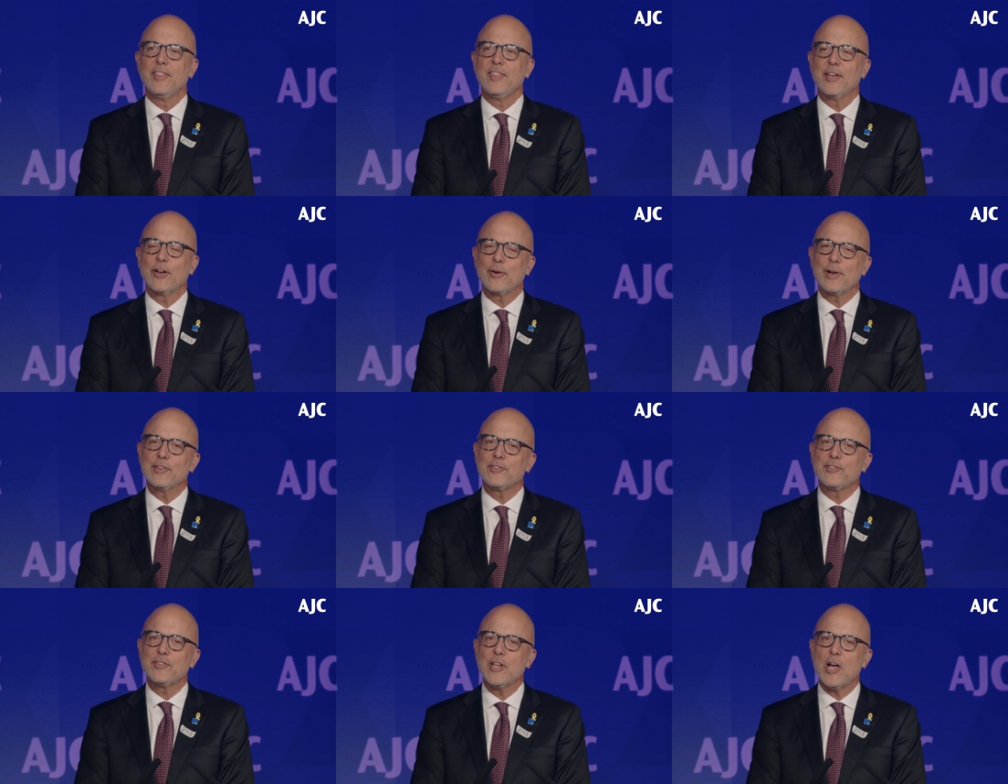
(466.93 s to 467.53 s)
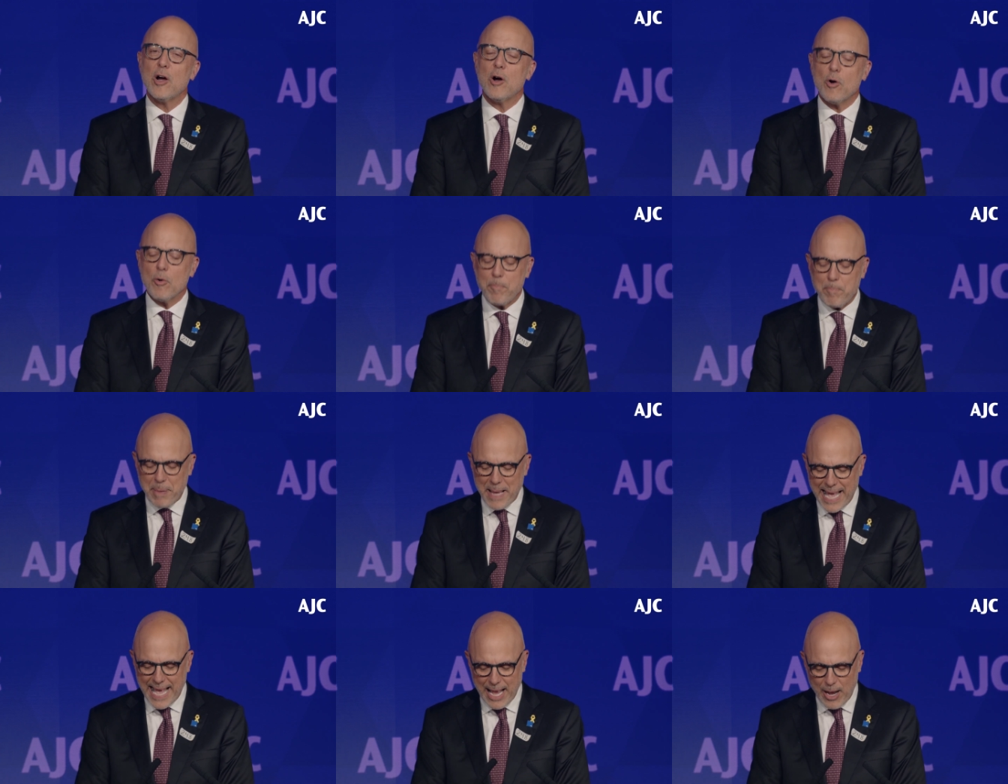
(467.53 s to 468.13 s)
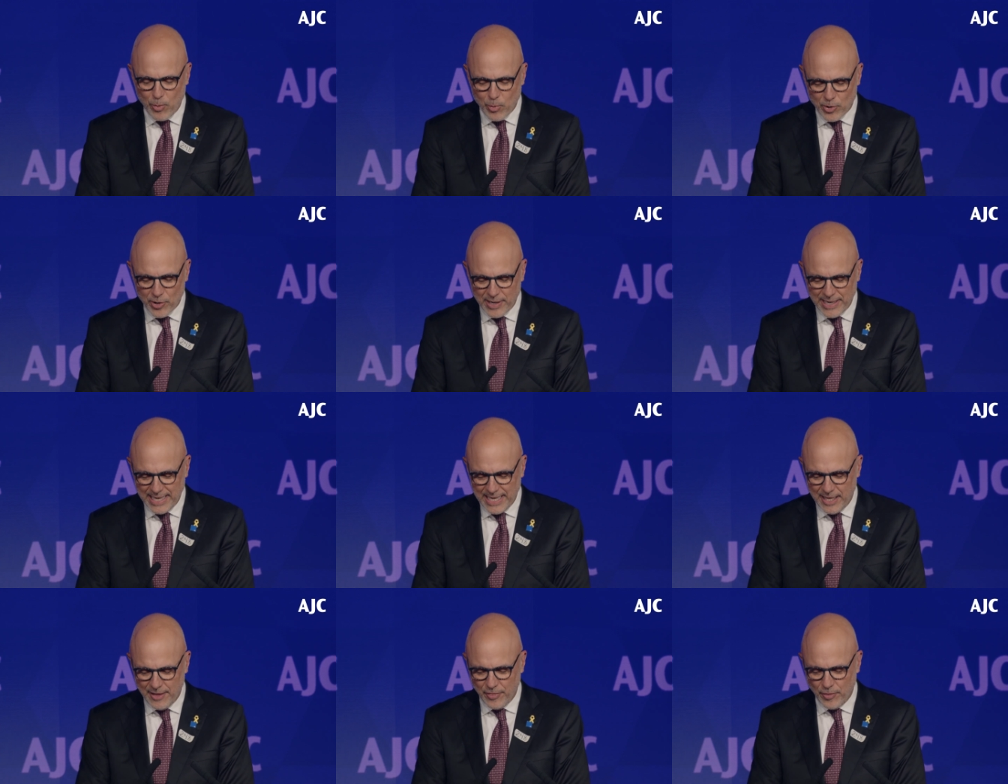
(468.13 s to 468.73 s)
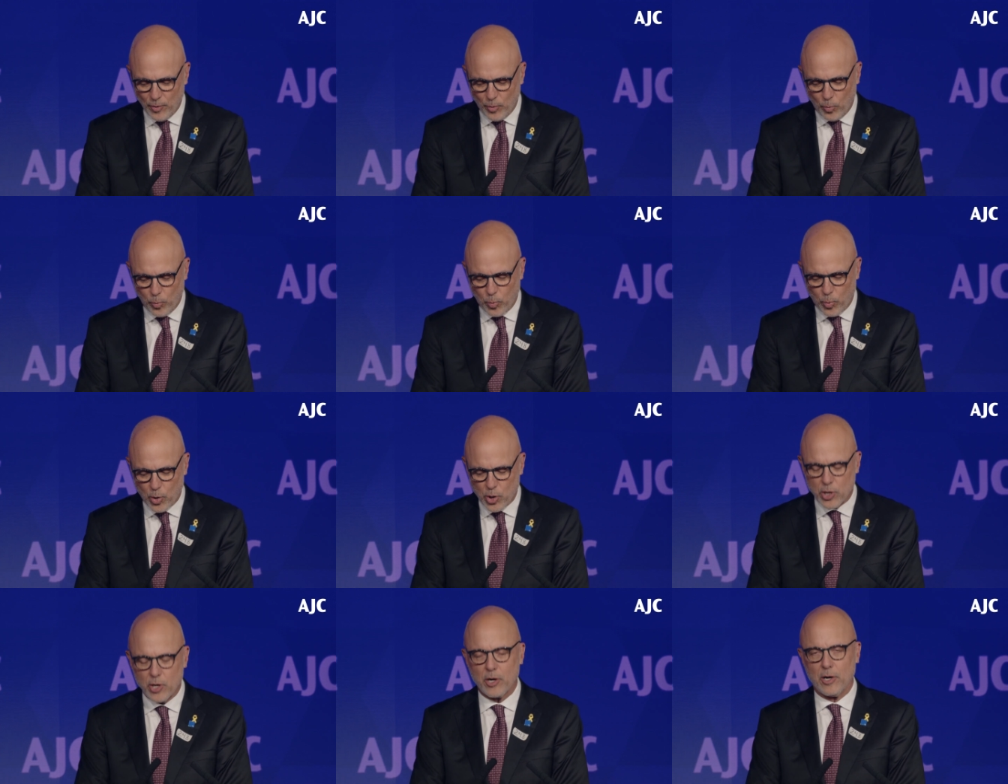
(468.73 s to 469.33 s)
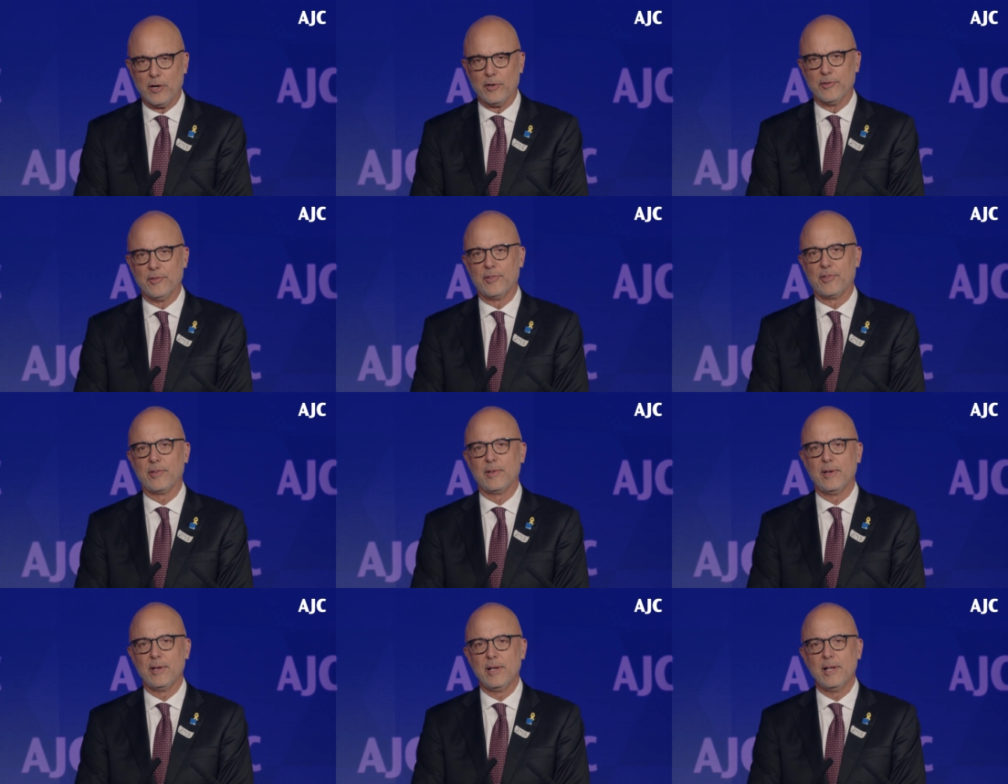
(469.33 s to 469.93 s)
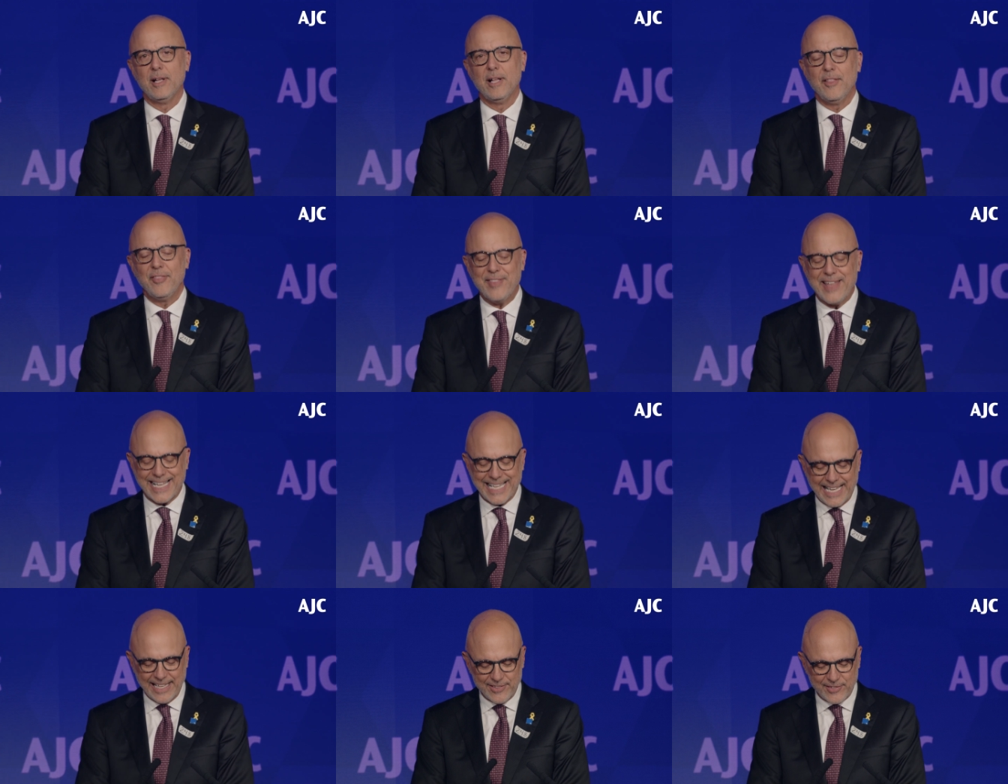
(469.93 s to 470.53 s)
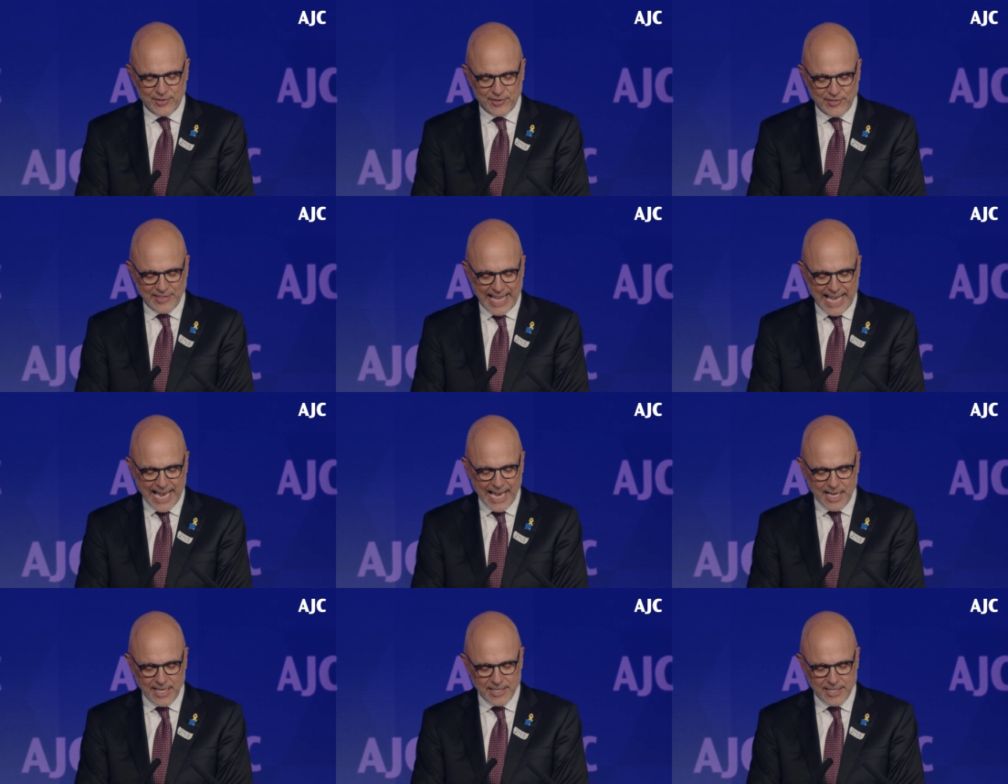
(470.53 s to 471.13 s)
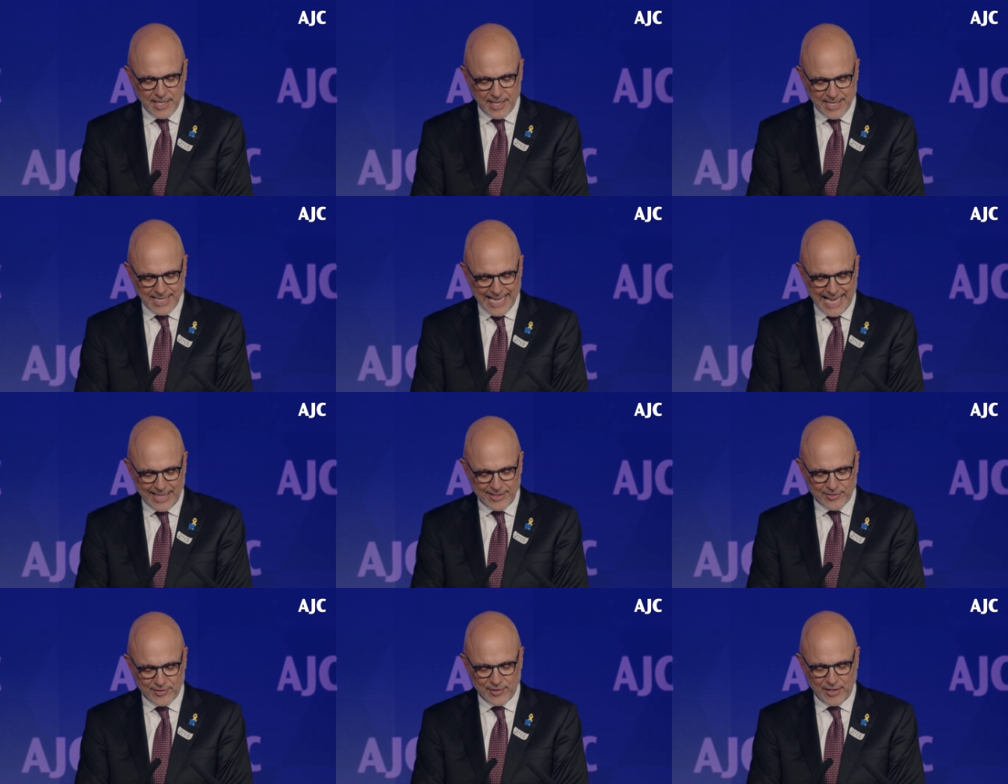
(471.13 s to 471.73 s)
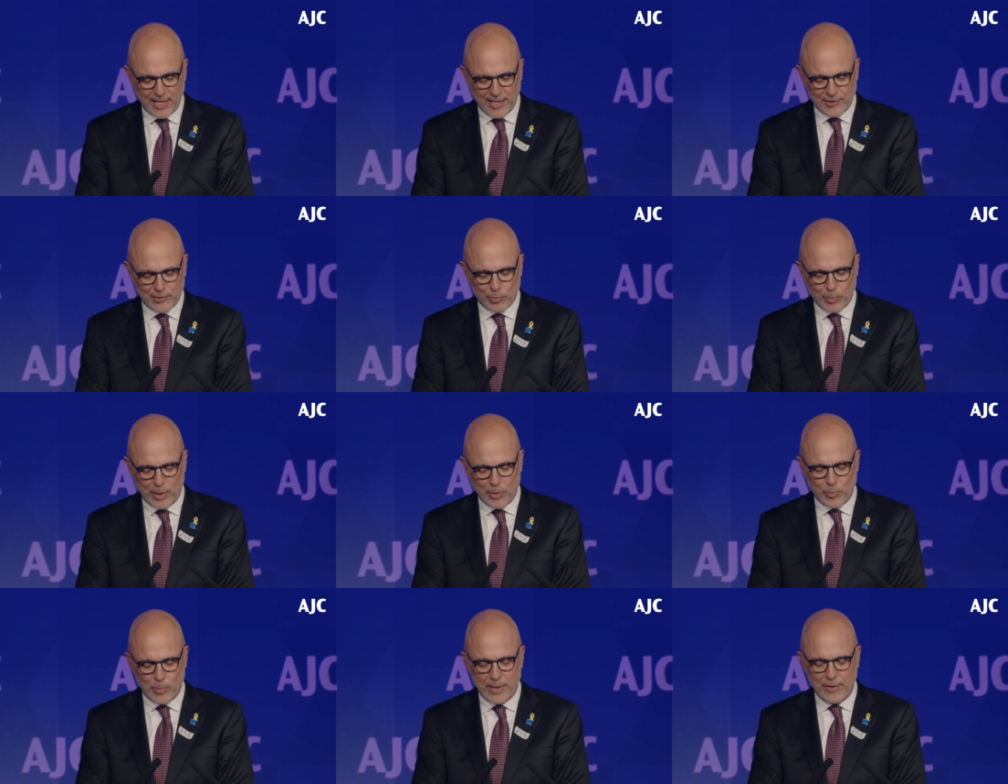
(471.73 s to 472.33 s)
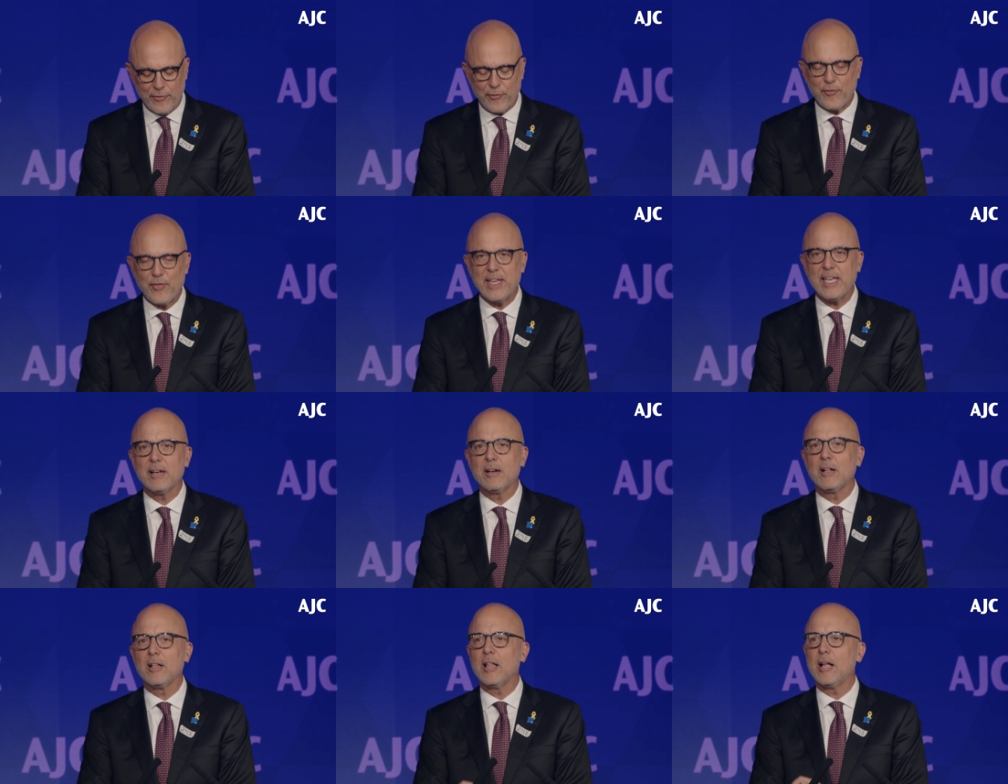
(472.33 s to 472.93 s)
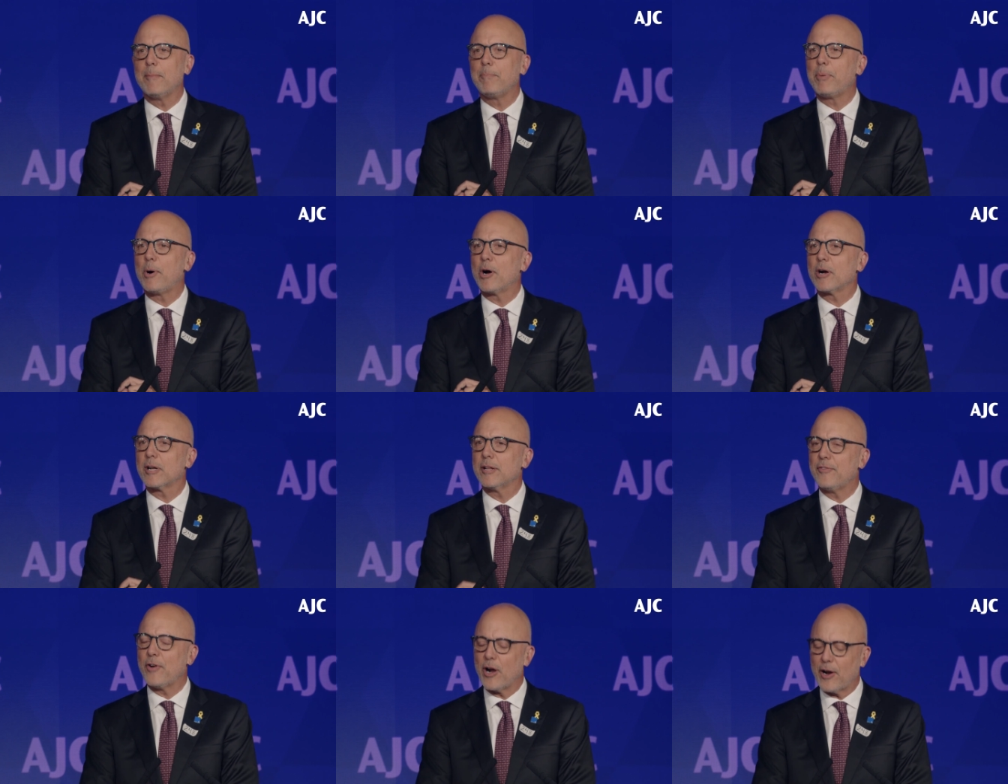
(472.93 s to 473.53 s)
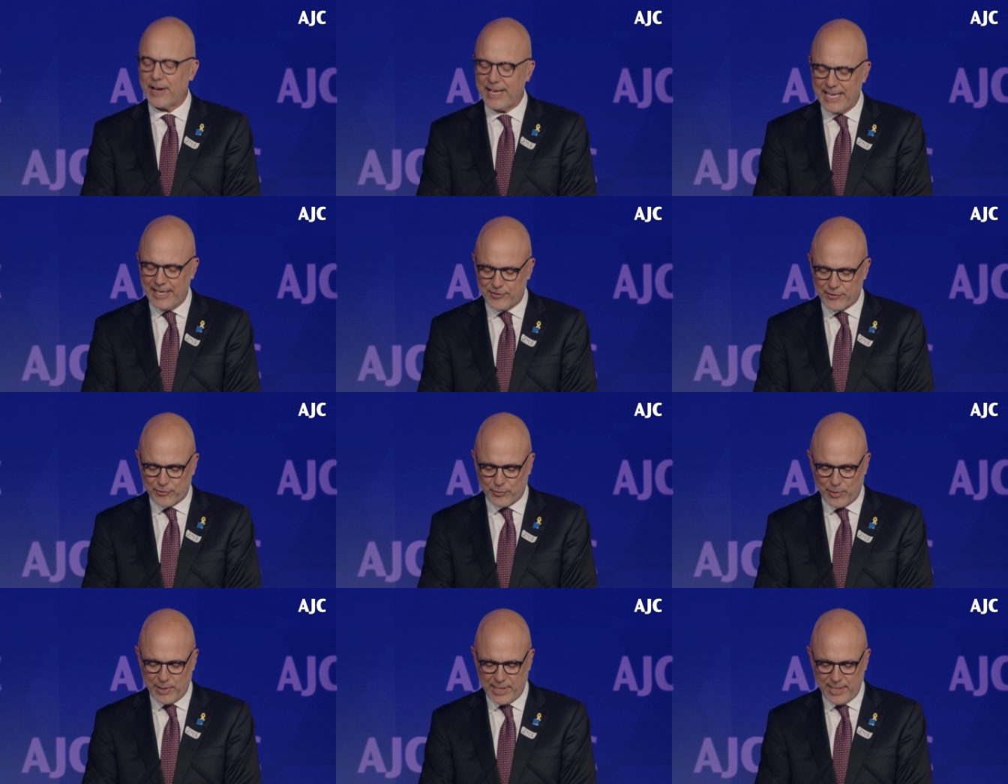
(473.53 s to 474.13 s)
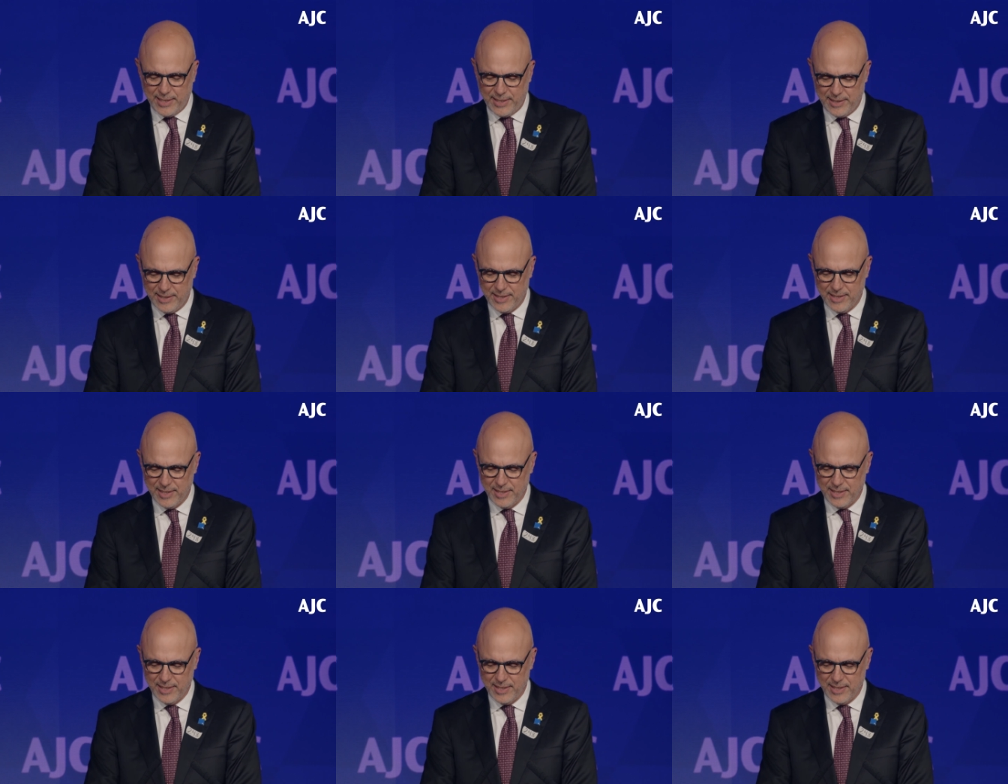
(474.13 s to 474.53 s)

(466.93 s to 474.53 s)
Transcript: There is no power in the world that can stand against us when we feel a part of our history,